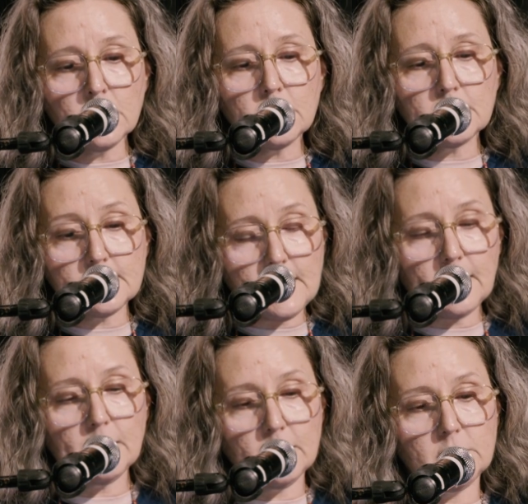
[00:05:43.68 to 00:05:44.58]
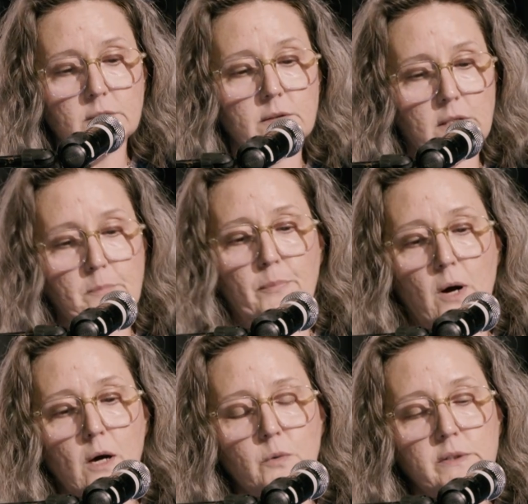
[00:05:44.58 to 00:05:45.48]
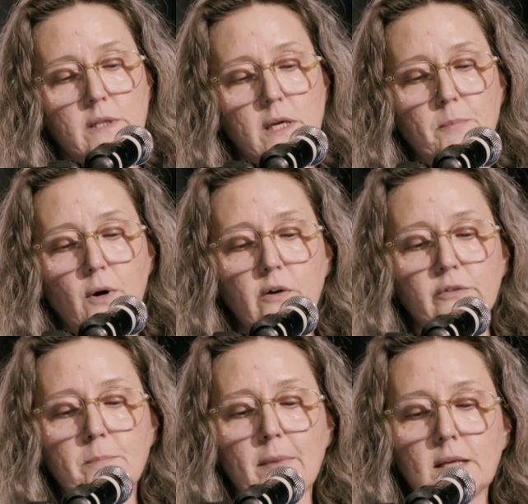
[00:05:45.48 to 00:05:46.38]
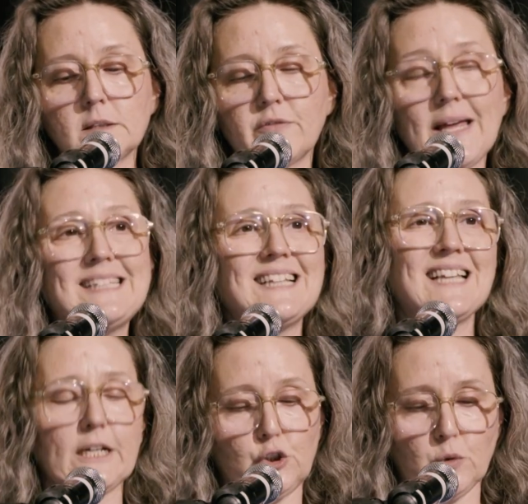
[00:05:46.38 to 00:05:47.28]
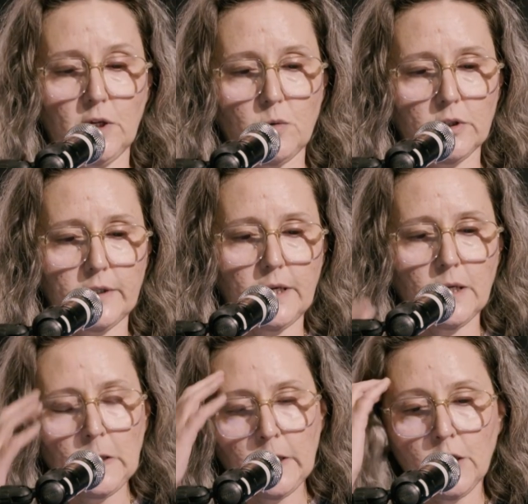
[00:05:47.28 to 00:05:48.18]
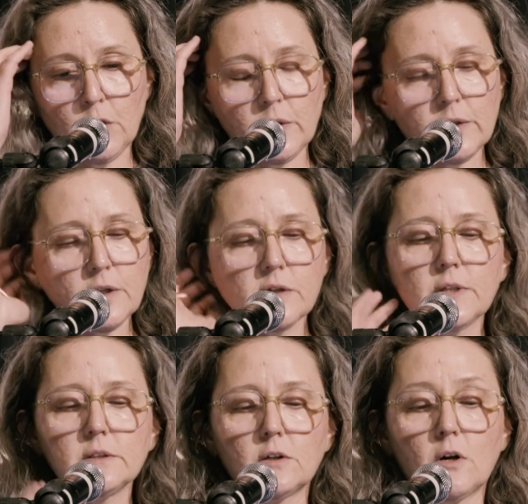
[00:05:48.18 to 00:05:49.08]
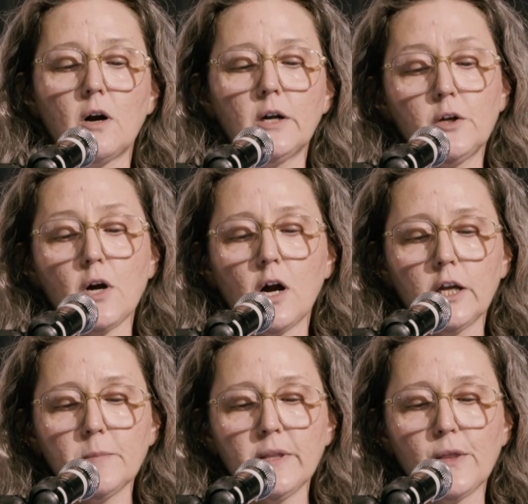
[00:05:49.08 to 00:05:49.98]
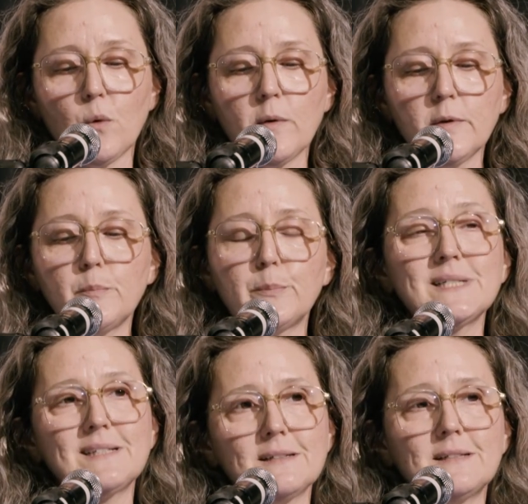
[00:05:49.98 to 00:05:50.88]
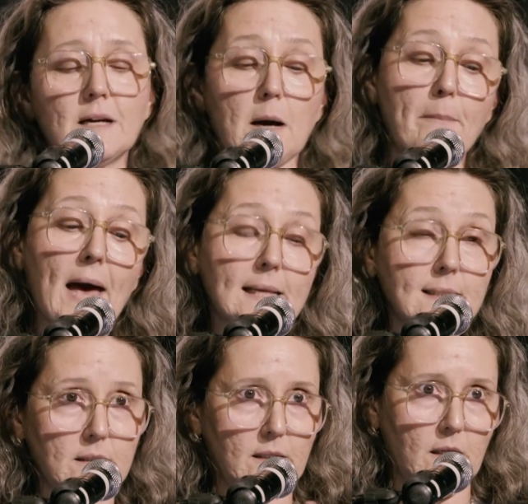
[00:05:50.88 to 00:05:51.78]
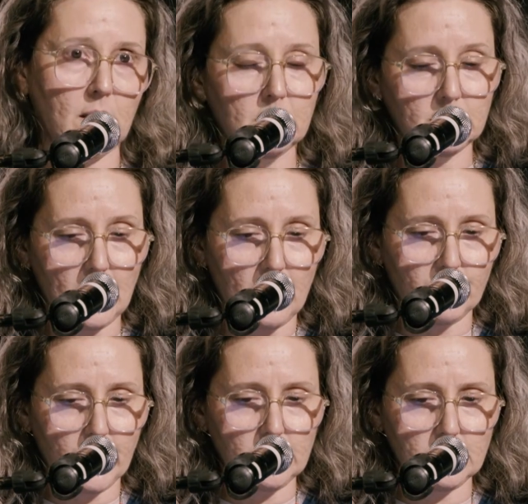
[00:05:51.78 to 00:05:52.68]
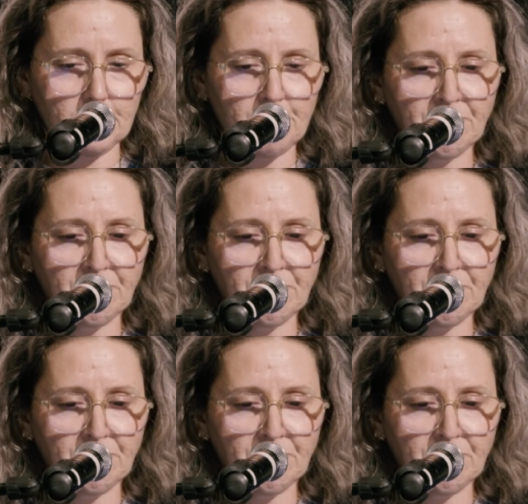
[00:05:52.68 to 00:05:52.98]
The second epoch was the epoch of demands of intellectual equality. You can think of it as an argument that women possess the capacity to have rights.